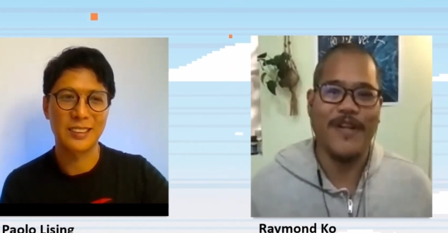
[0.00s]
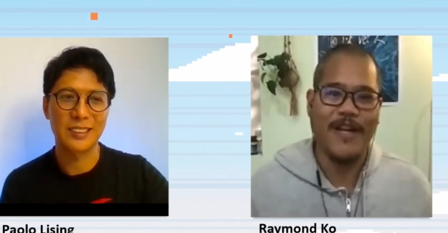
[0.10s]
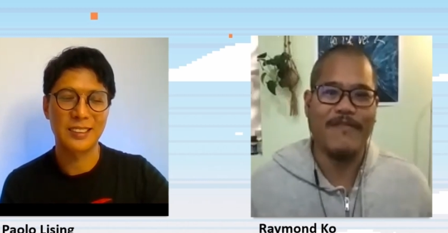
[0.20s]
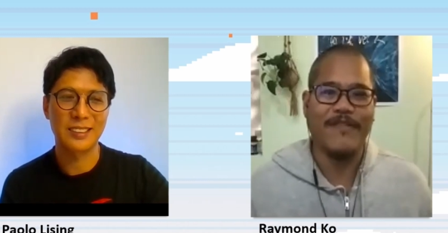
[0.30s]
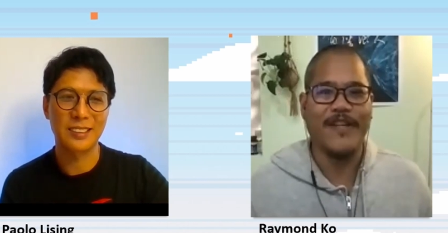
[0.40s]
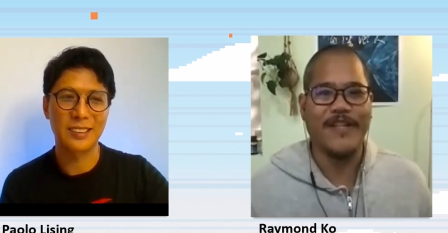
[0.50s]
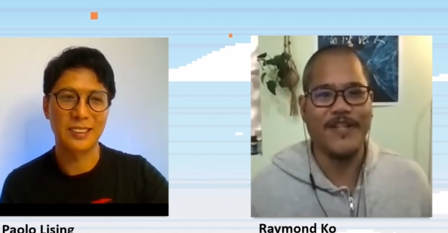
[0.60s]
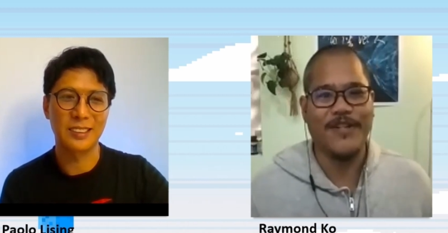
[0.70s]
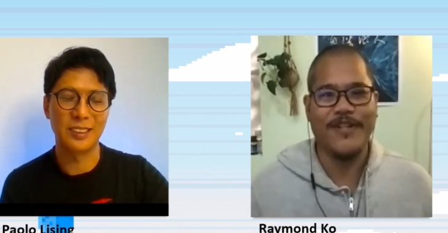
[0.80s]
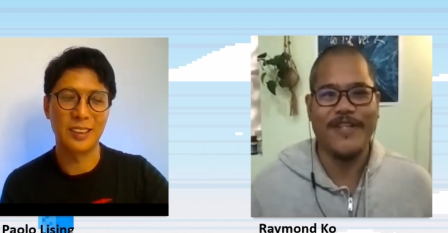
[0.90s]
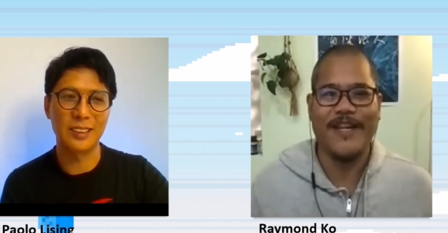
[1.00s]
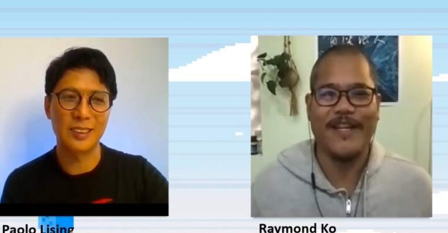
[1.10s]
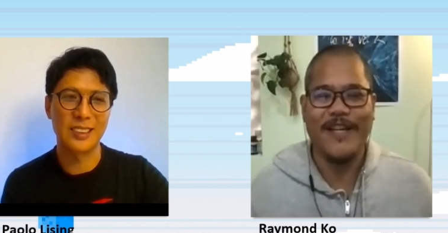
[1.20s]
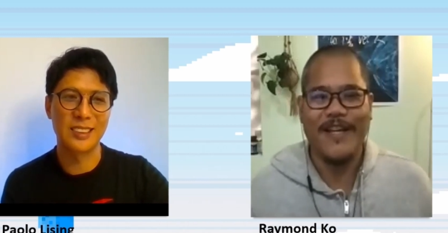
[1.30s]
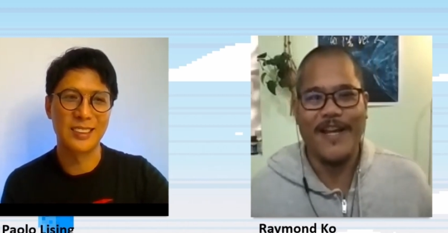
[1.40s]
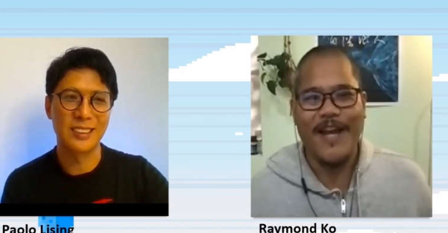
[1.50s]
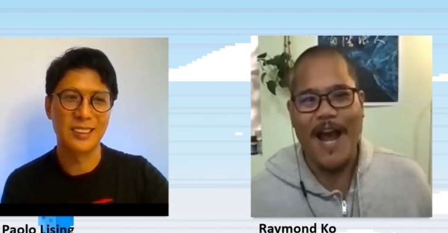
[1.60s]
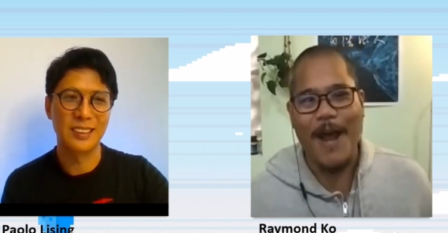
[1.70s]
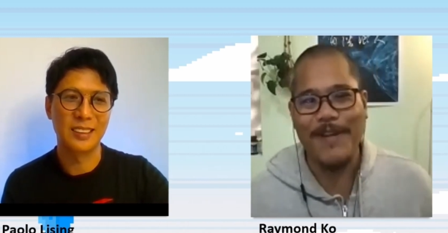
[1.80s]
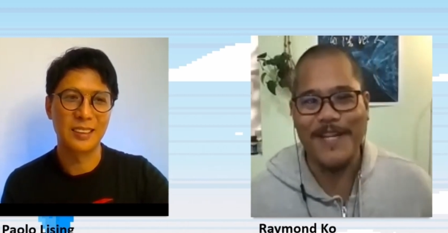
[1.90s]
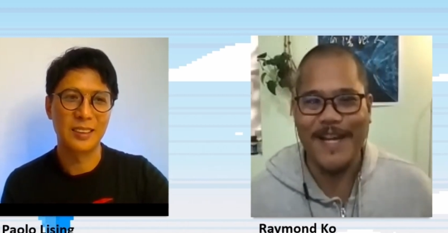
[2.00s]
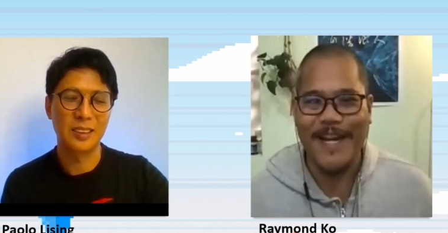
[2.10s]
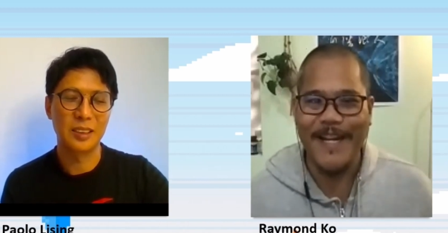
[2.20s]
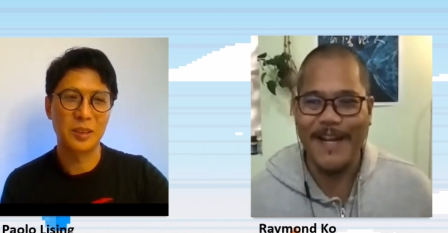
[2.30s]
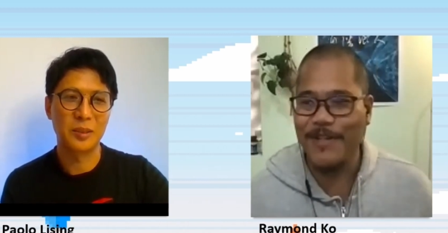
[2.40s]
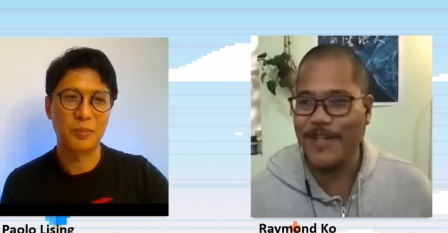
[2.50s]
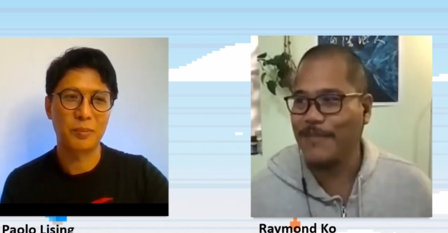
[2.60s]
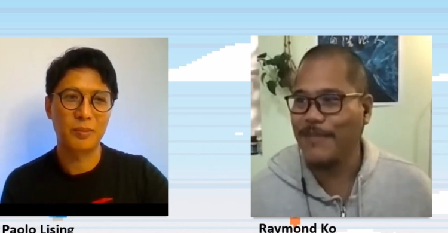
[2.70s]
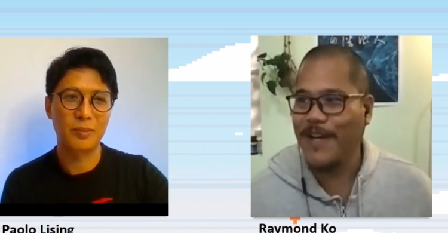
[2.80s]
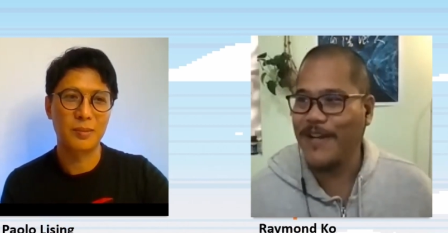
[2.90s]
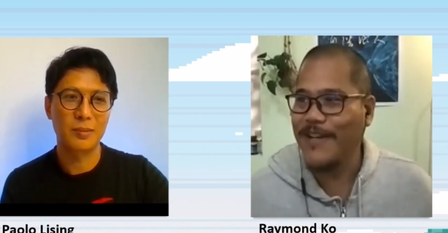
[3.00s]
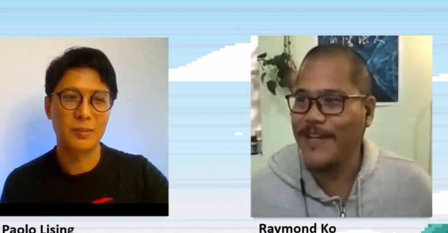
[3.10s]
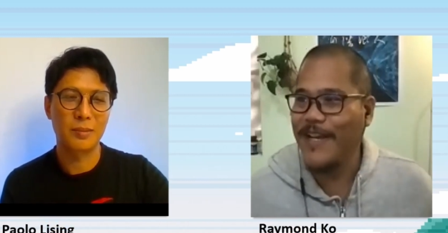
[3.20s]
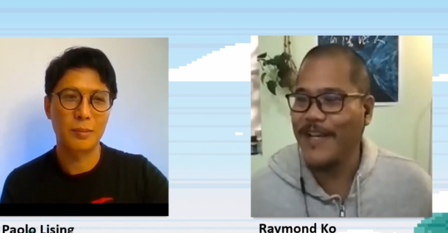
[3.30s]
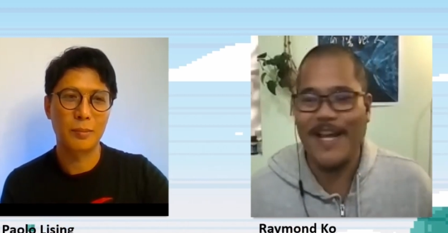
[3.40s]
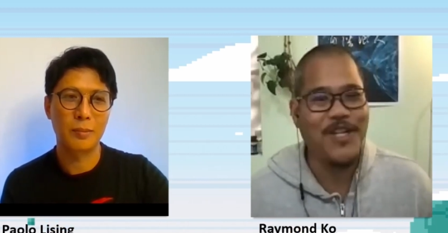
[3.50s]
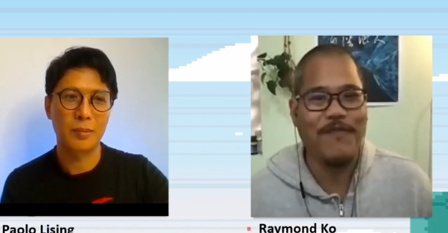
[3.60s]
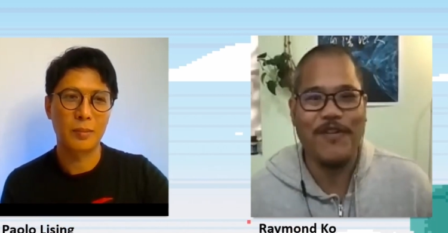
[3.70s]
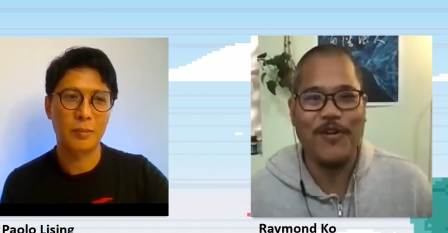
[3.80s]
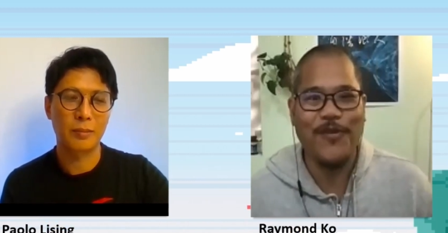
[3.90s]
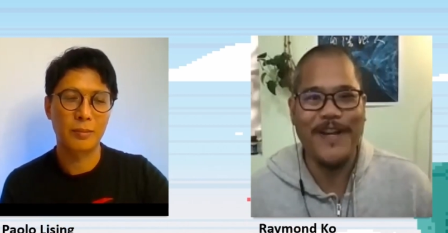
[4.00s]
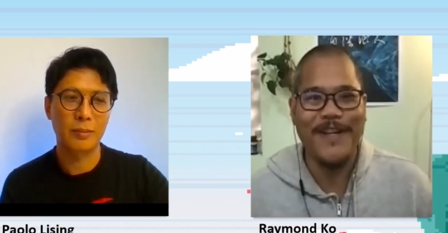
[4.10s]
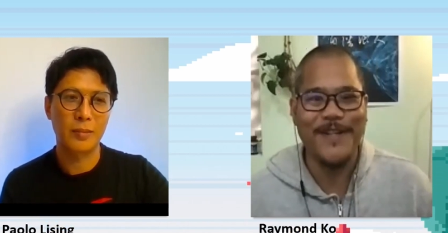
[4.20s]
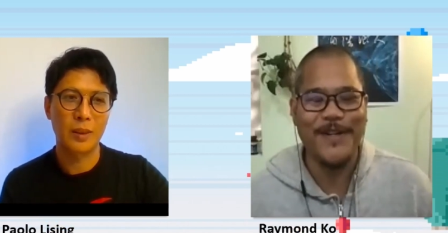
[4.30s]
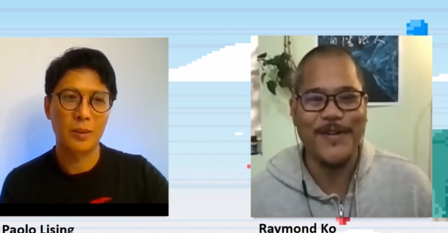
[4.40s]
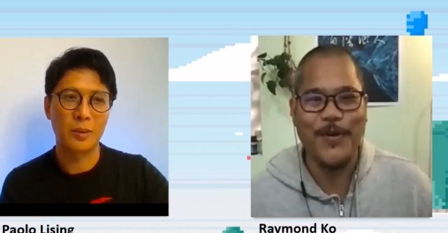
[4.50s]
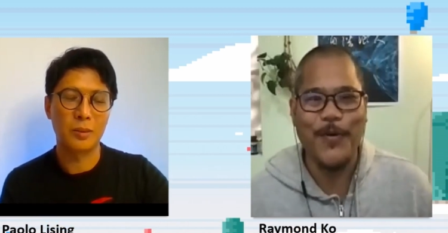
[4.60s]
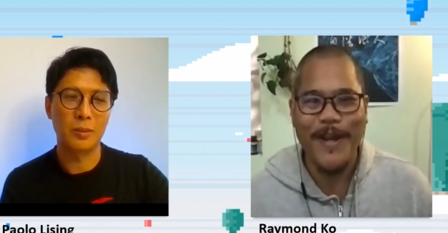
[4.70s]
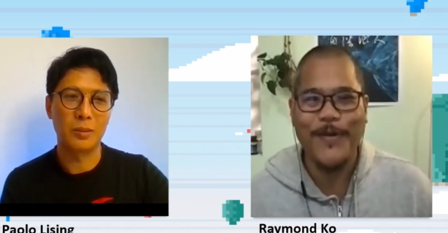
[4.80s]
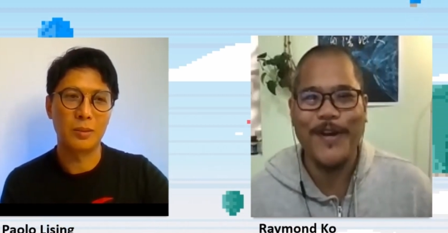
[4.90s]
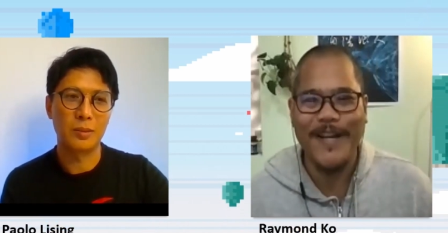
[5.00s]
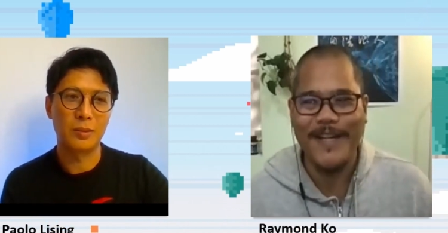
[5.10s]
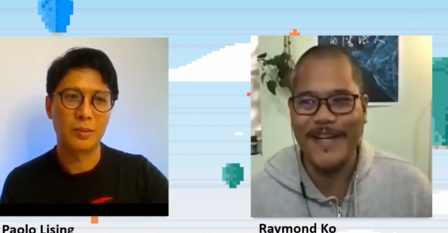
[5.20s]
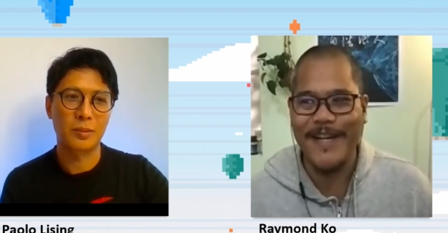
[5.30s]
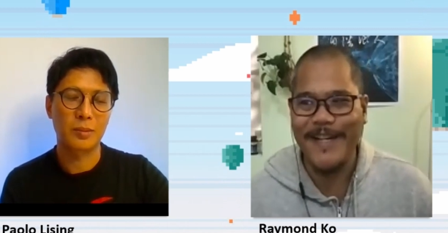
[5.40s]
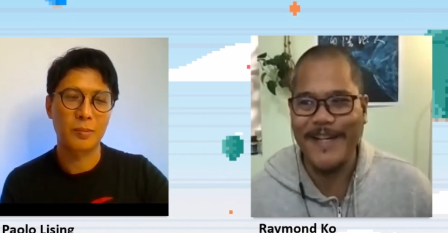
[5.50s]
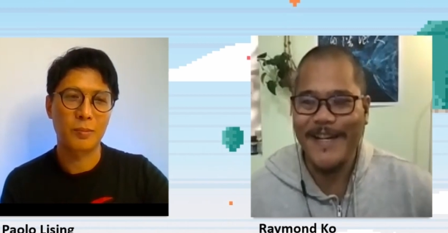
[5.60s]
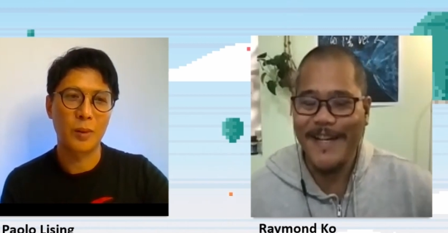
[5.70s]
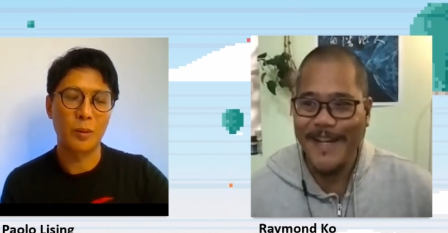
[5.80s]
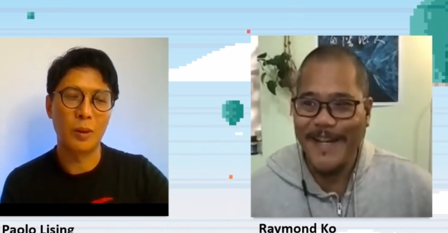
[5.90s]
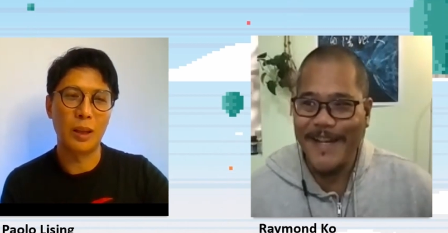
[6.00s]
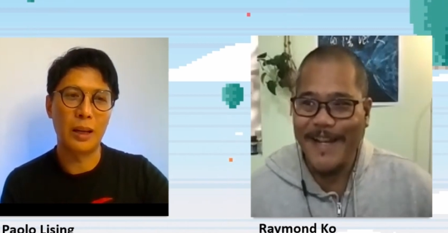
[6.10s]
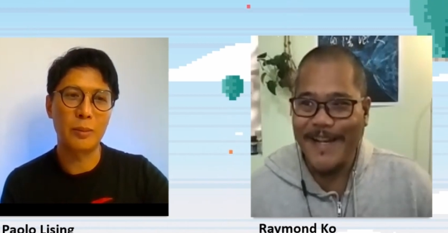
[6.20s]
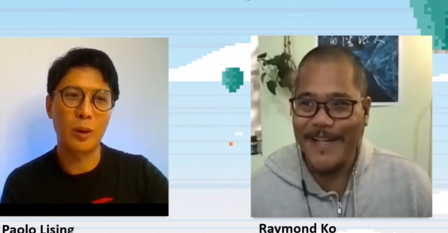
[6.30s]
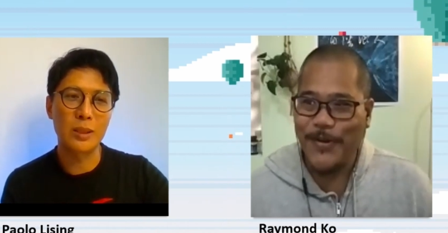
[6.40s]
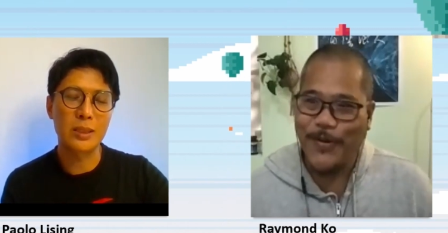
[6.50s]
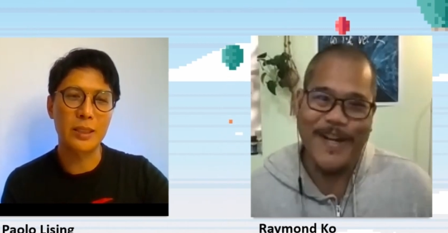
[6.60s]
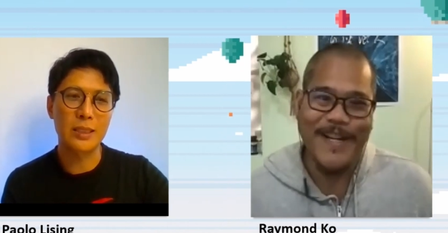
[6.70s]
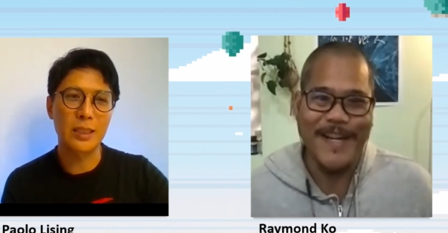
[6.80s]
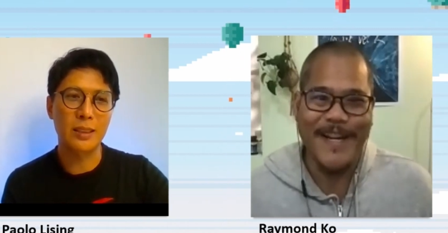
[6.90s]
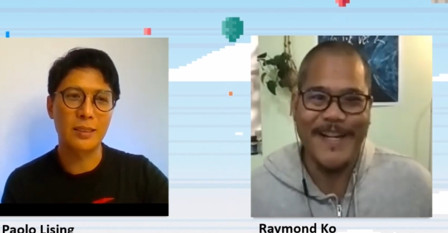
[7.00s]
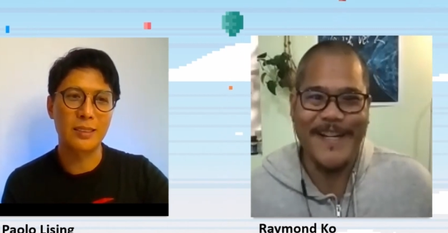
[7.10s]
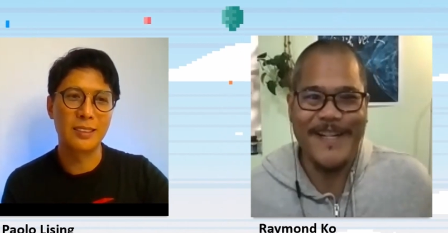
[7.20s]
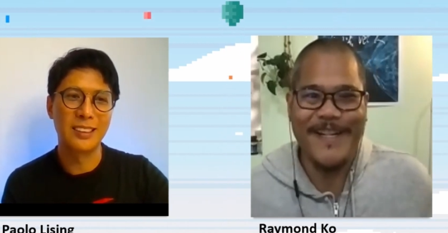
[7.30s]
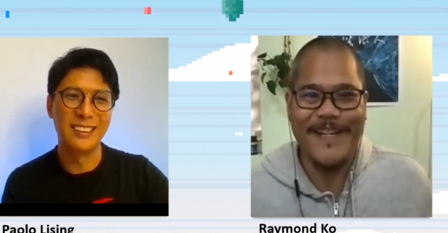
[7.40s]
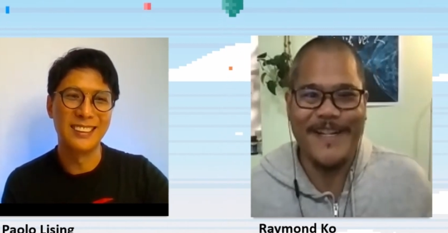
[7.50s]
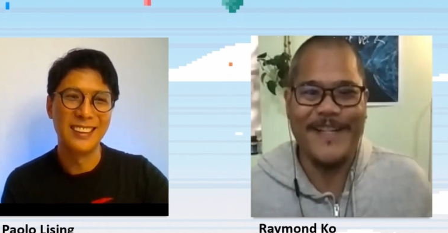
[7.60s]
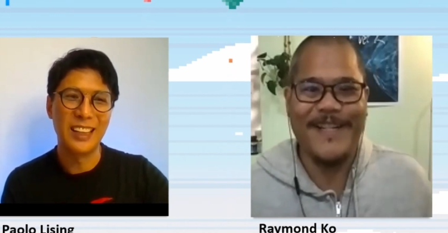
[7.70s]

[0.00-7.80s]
Speaker 1: and everything. So yeah, nice. I'm excited. I'm just about yeah, not too far away, so quite quite excited.
Speaker 2: Well, I'm also excited. excited.